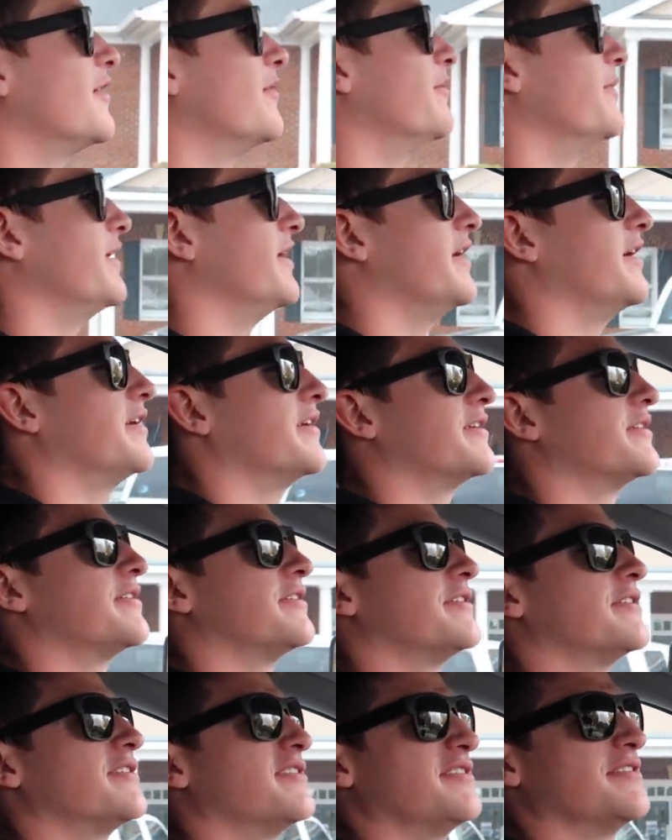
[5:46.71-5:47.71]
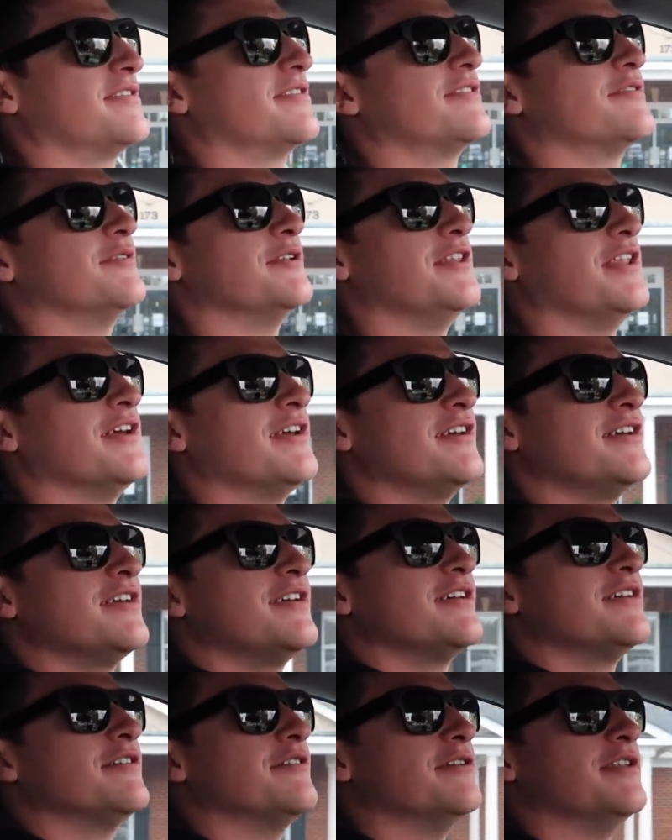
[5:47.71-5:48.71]
at a bank. But.
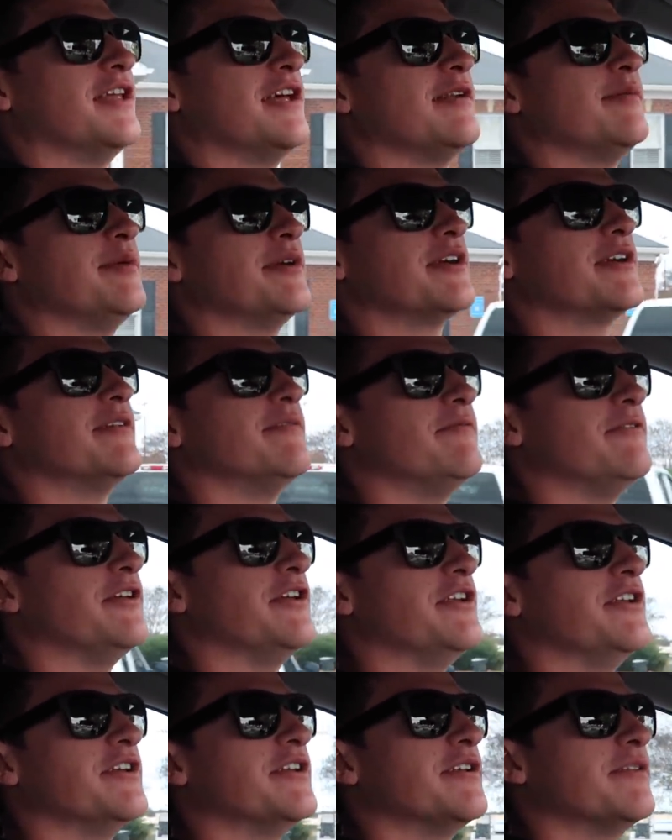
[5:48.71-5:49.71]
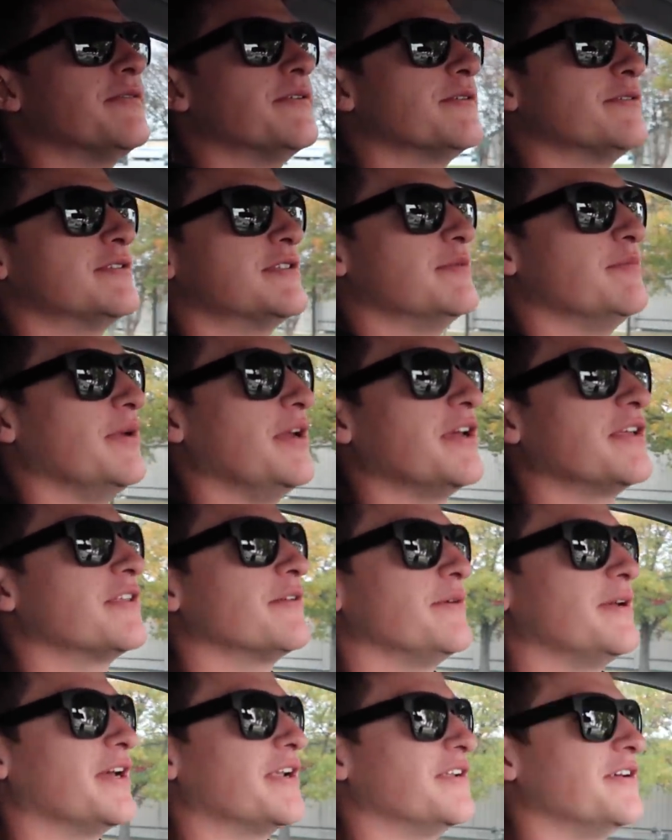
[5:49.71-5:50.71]
Wouldn't that have been convenient if it was the bank
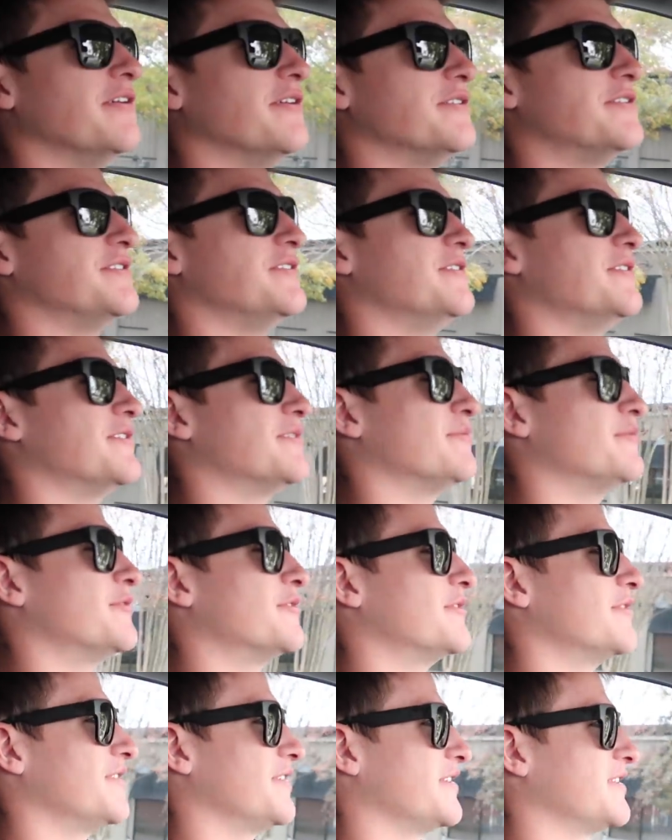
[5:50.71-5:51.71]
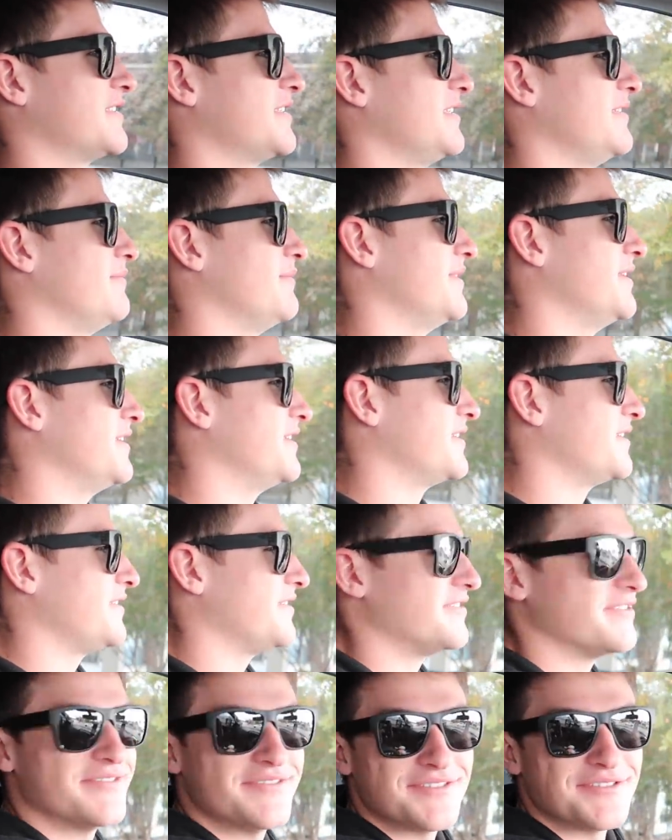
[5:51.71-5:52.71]
that we had to go to this morning, like the same bank,
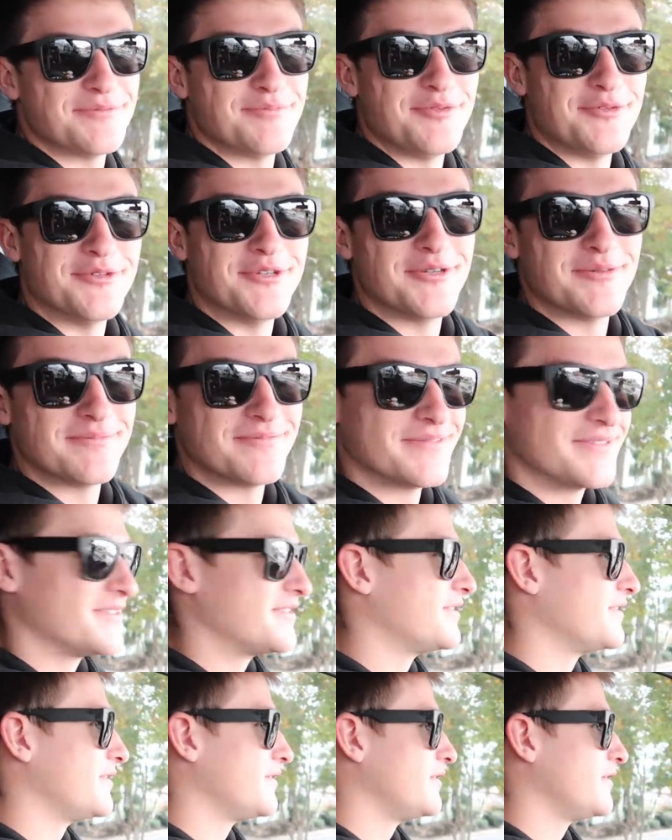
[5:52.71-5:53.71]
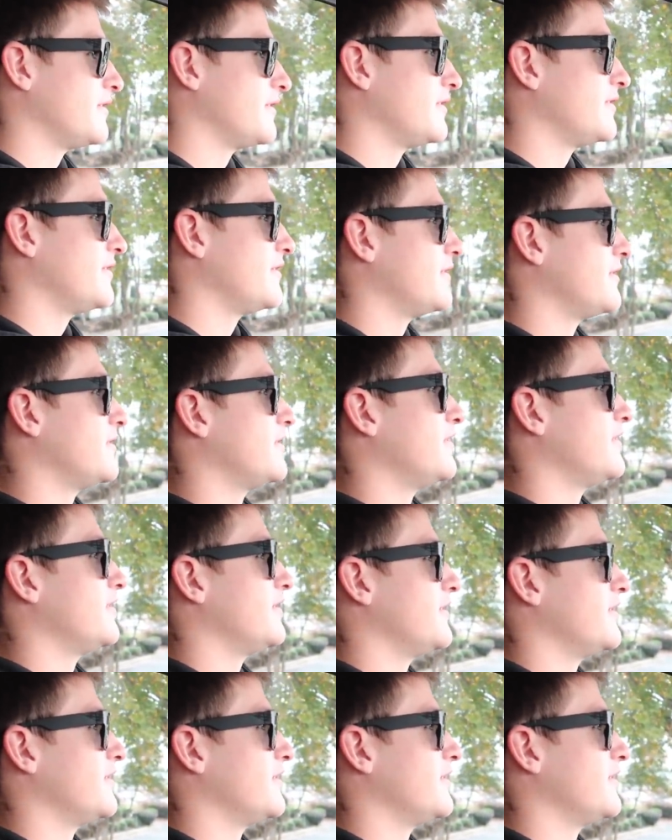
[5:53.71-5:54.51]
and just pull? Oh, there's the Krispies.